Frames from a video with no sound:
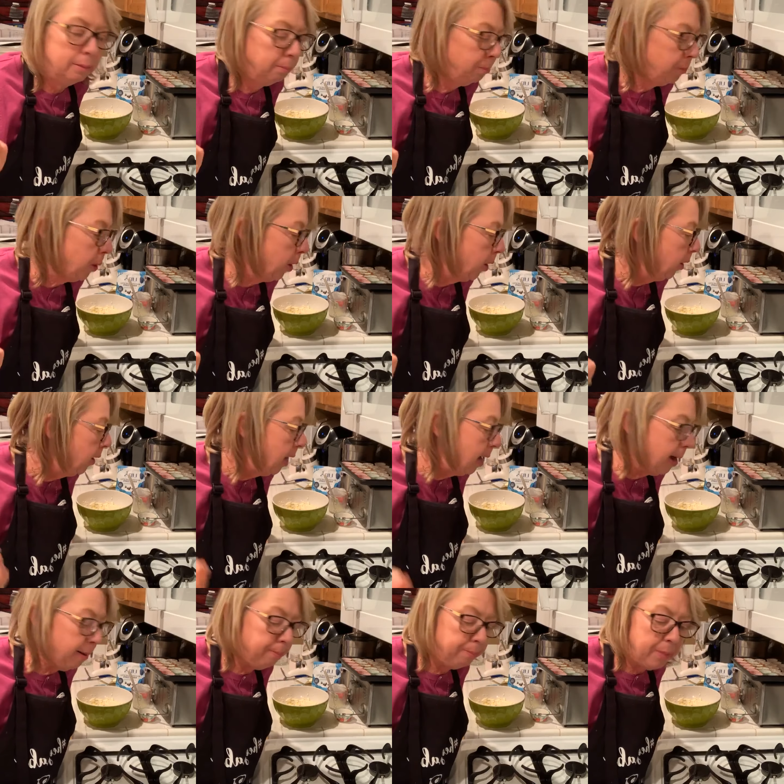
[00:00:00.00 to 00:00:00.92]

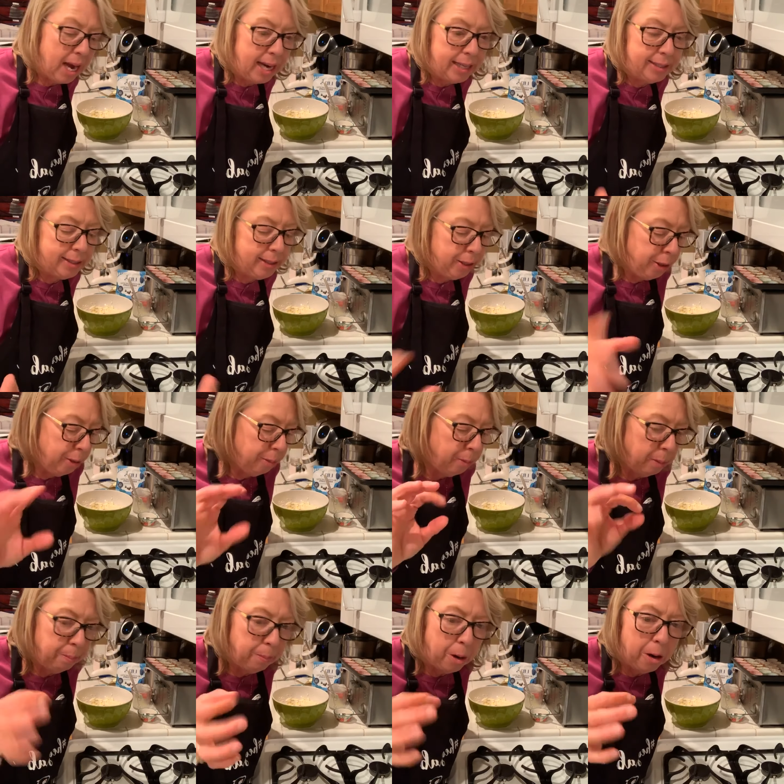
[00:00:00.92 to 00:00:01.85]
per ice
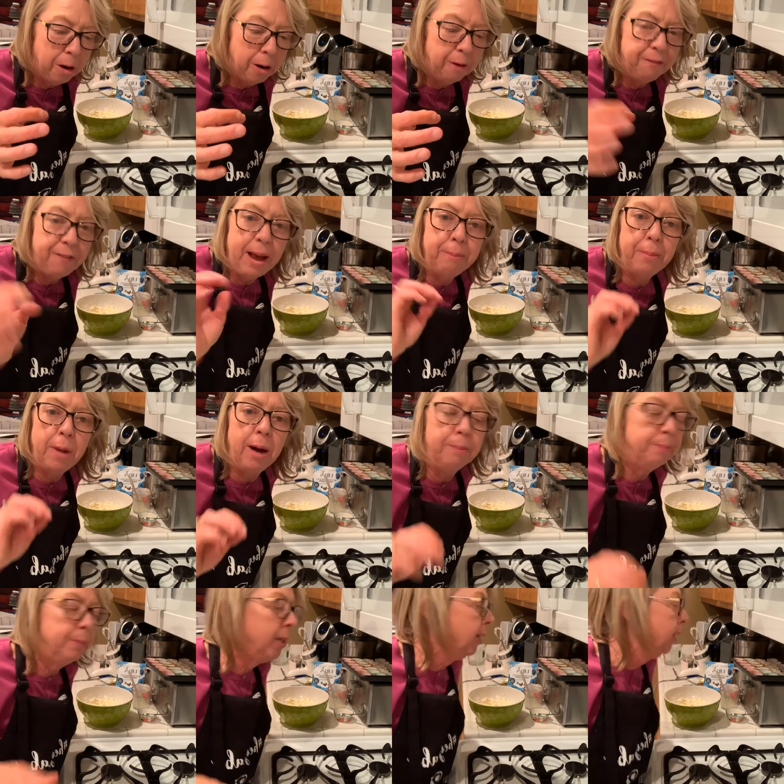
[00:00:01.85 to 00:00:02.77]
cube or per fat bomb.